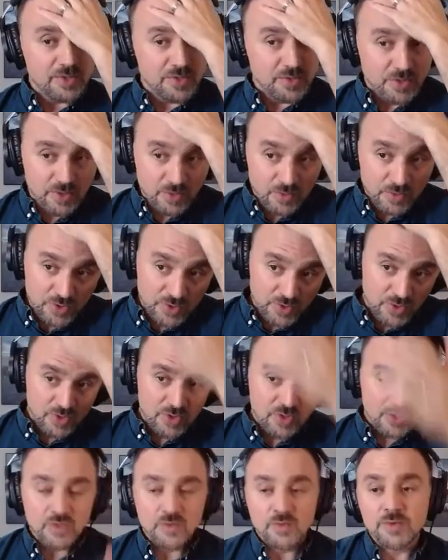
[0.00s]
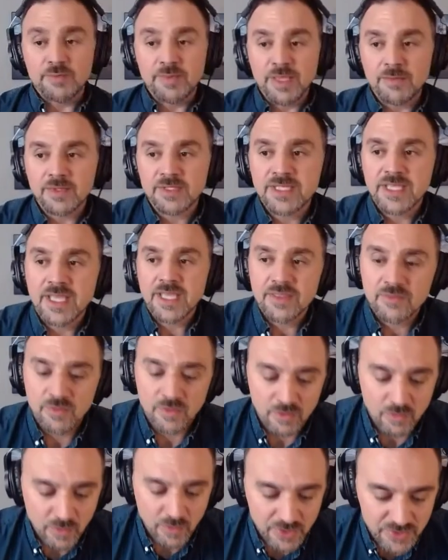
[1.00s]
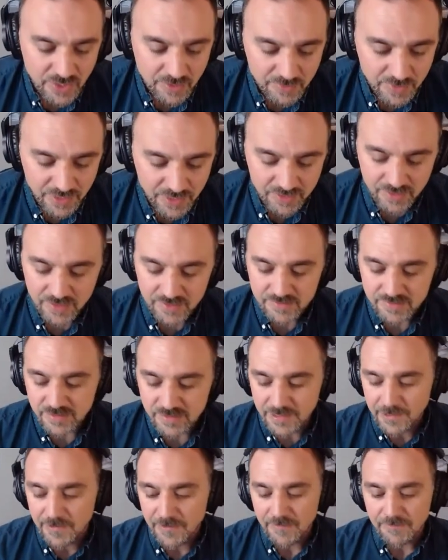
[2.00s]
You would be able to get through a workshop like this